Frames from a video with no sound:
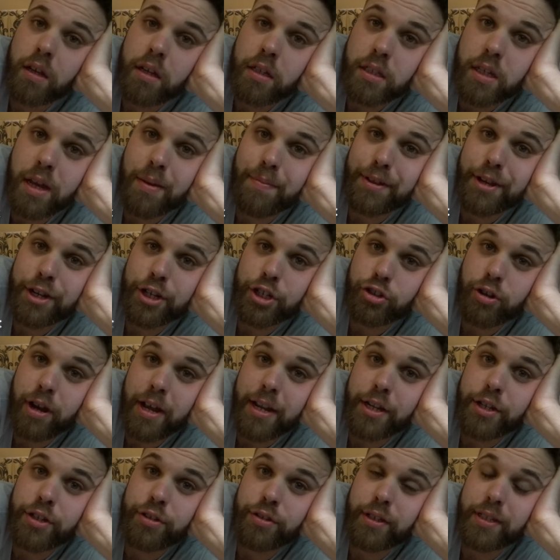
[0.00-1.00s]
So I'm gonna
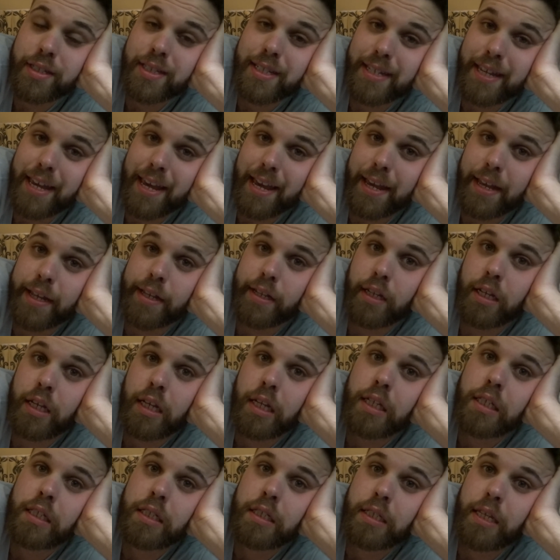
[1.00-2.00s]
try to do this again
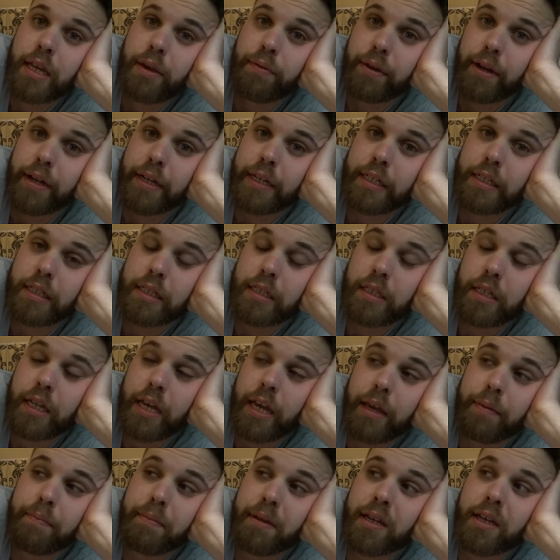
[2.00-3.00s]
and say what I need to
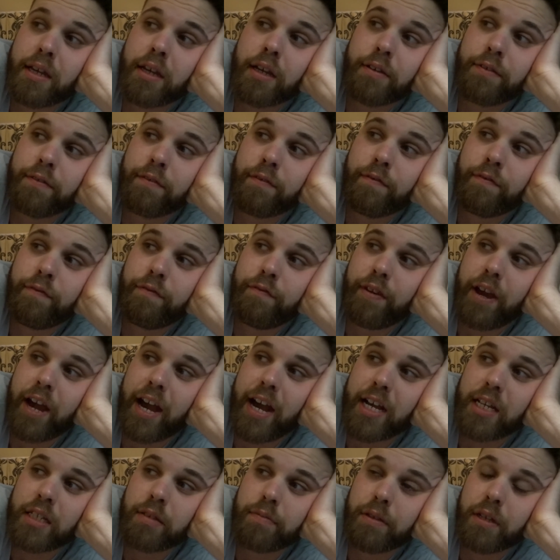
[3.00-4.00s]
say and make it
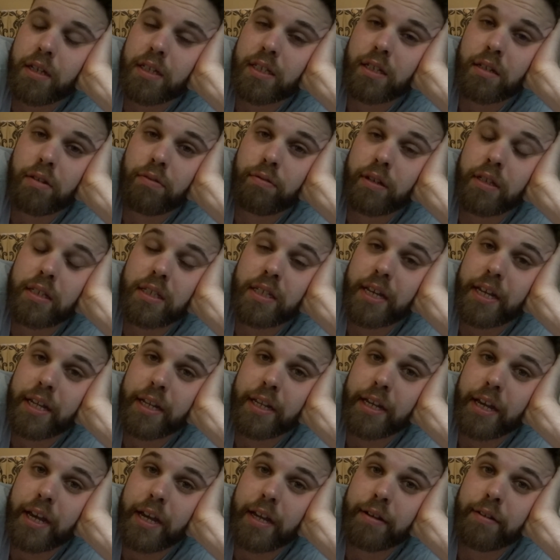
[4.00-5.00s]
fast because I don't want to say it
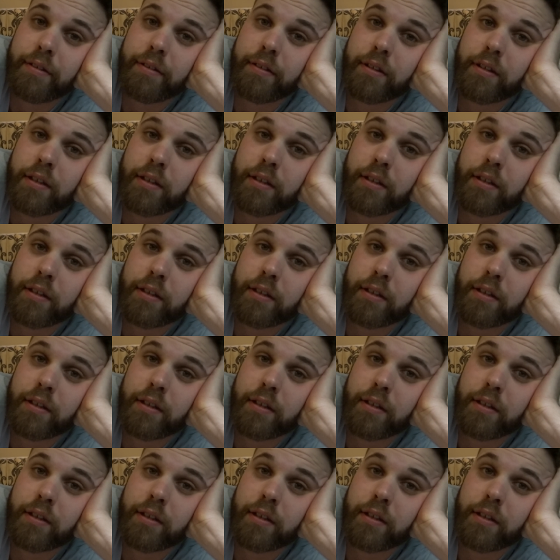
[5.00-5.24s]
again.